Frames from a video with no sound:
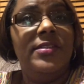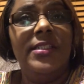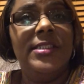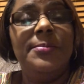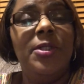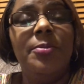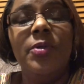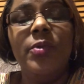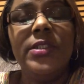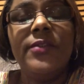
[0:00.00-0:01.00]
the
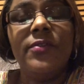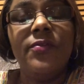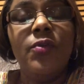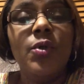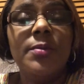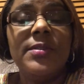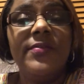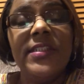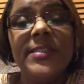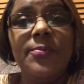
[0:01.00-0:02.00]
experiment with different forms
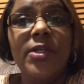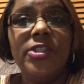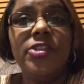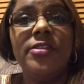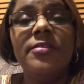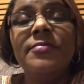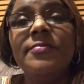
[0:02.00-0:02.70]
of expression.